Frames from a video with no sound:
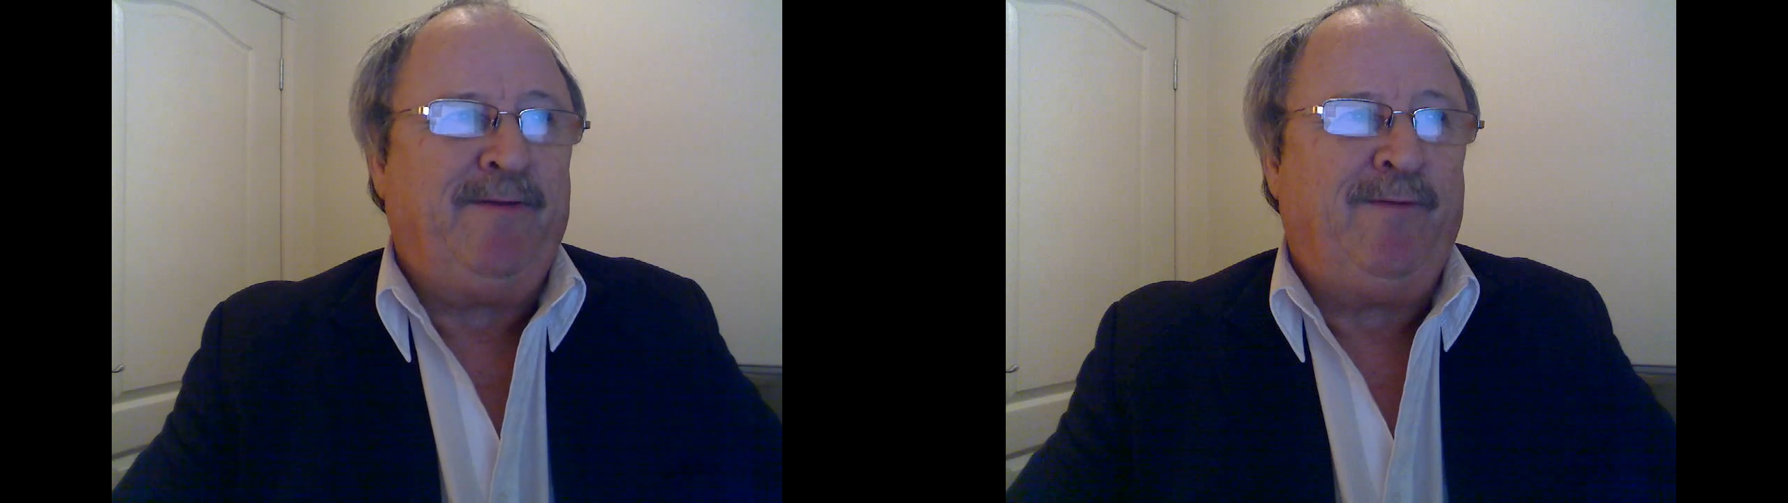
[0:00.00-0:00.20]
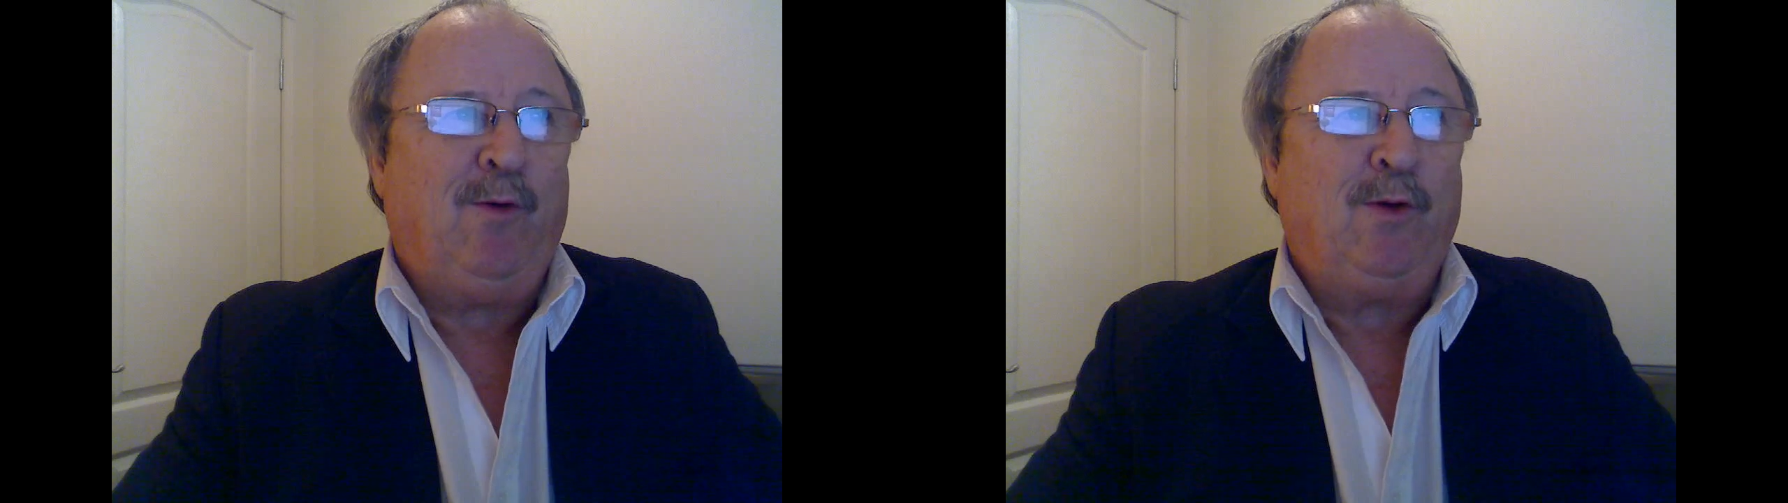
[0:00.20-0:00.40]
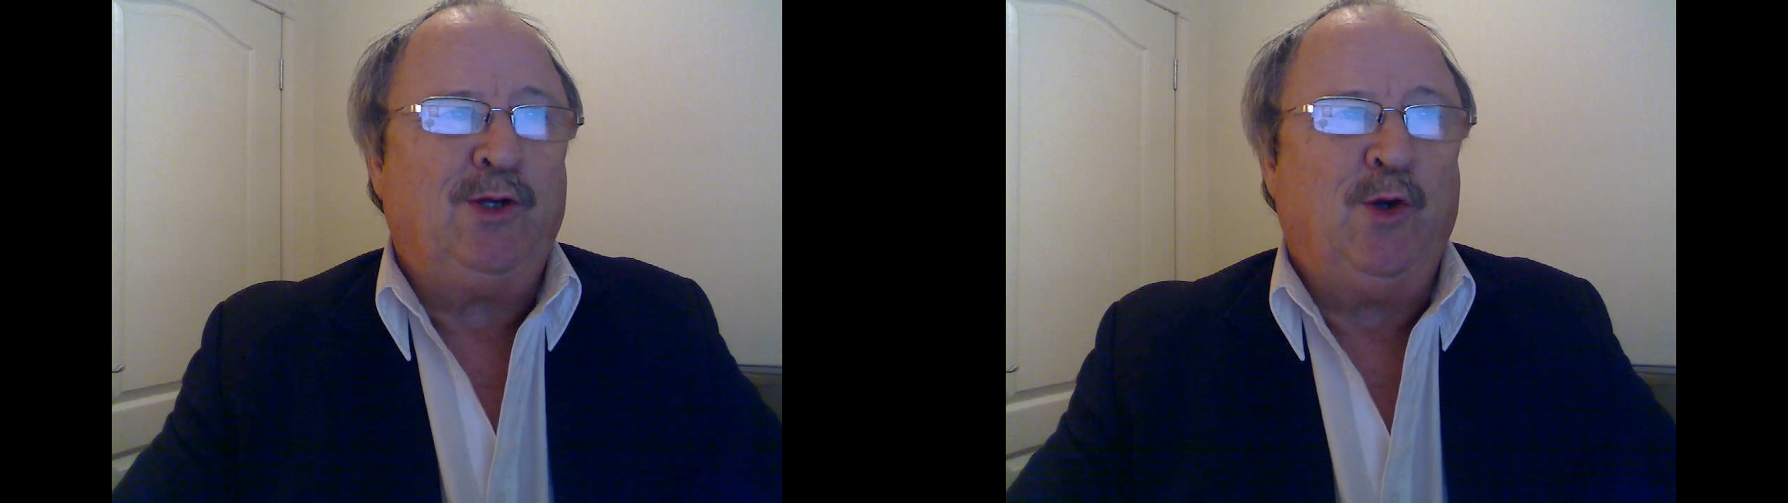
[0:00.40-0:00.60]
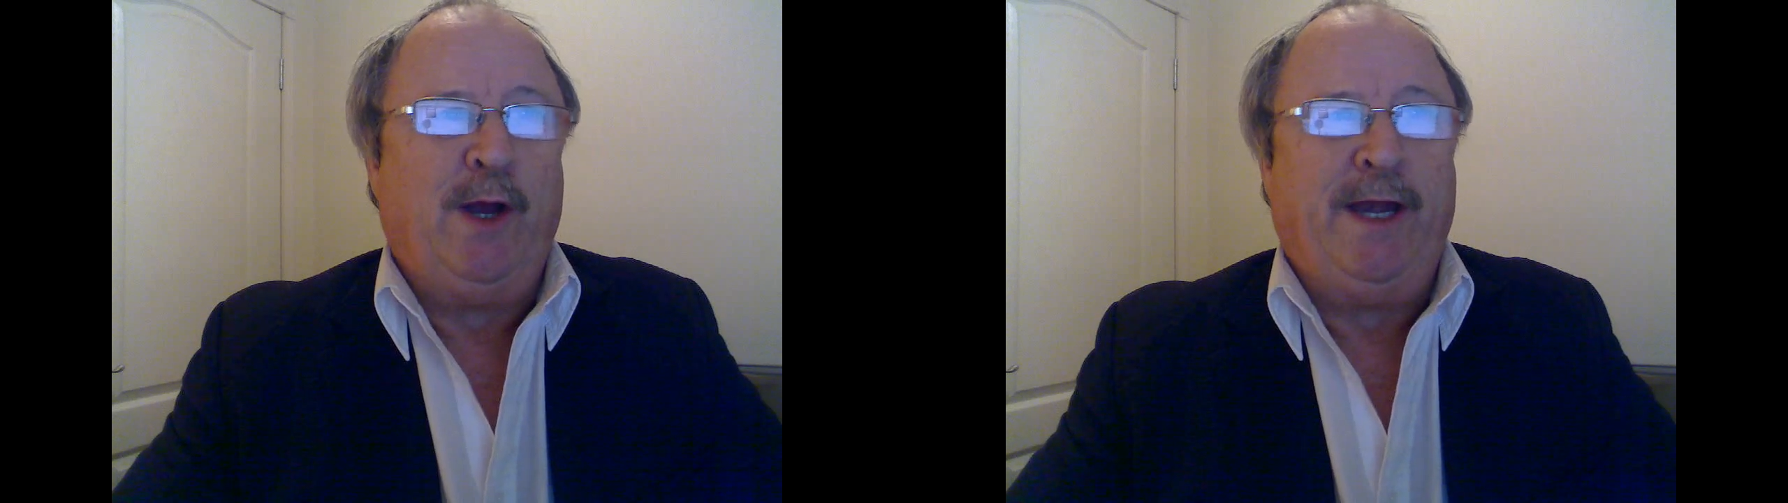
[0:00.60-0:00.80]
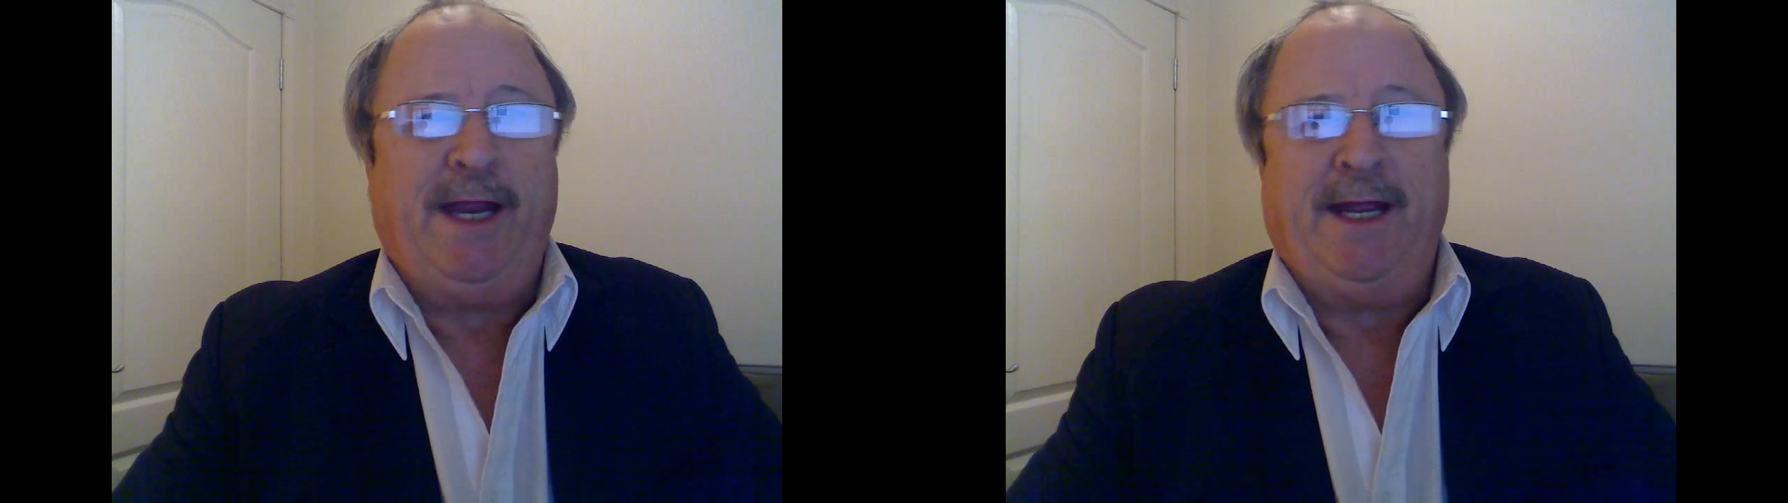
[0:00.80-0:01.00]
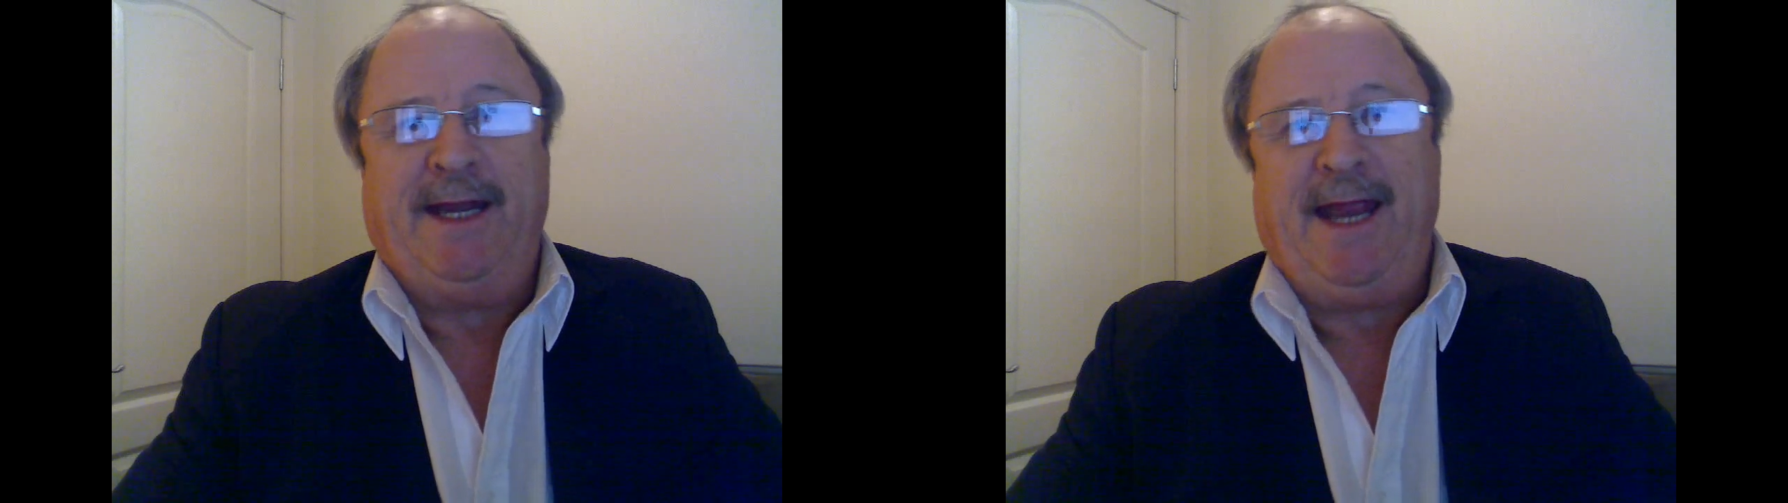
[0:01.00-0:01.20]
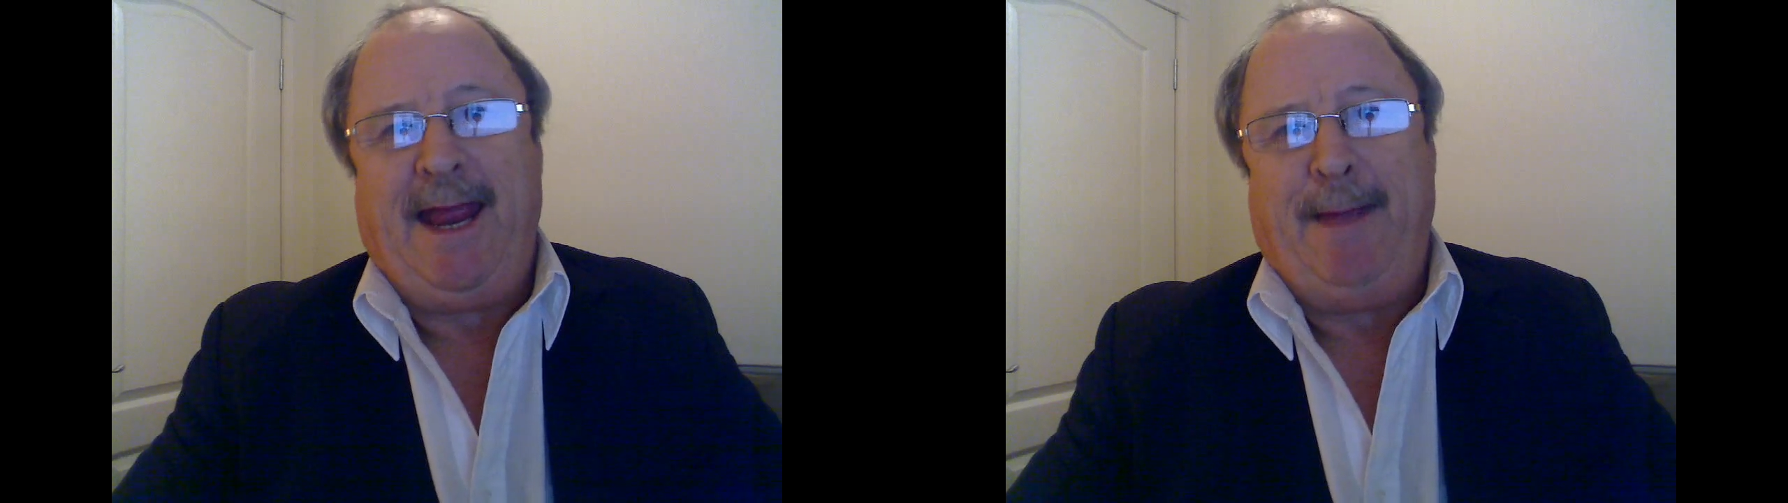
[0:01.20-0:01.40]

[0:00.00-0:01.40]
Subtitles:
before joining an